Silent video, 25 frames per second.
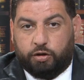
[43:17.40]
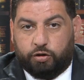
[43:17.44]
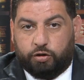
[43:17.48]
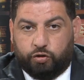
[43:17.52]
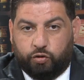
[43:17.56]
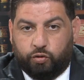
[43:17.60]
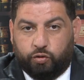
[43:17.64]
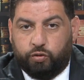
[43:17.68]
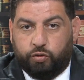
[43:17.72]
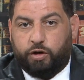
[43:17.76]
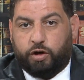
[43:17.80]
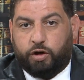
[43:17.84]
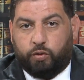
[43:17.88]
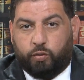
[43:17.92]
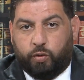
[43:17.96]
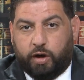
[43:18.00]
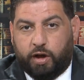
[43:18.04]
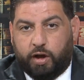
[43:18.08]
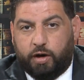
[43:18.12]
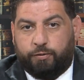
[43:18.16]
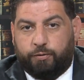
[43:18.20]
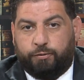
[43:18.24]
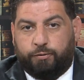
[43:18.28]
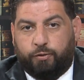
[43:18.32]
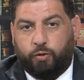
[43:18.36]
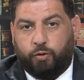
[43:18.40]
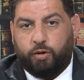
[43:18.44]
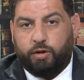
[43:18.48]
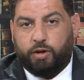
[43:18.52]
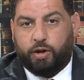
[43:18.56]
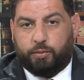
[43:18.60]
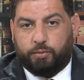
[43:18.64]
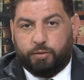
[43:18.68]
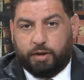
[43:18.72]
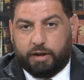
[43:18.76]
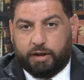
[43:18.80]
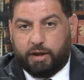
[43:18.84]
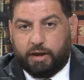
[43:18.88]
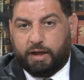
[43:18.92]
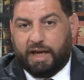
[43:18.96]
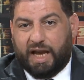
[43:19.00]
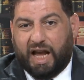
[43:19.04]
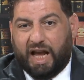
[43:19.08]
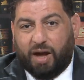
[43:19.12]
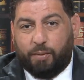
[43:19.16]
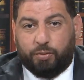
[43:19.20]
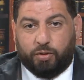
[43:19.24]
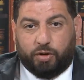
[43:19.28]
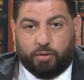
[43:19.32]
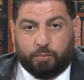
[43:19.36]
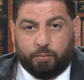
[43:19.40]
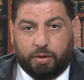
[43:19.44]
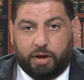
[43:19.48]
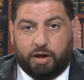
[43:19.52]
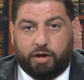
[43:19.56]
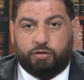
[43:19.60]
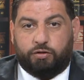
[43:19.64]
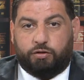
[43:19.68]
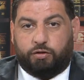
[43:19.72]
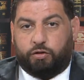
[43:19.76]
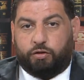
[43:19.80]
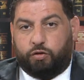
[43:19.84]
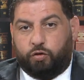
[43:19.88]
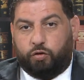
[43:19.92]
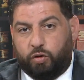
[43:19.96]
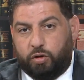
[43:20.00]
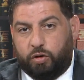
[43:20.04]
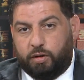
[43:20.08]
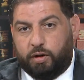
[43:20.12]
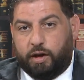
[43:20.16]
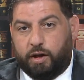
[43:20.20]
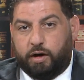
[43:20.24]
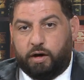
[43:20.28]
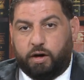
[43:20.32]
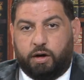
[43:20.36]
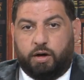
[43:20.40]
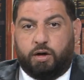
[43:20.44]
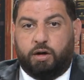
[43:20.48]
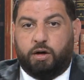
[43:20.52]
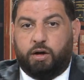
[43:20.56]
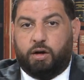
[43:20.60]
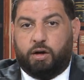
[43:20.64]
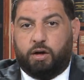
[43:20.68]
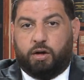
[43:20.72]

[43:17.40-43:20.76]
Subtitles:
Do their write-up for them. They can copy and paste your letter,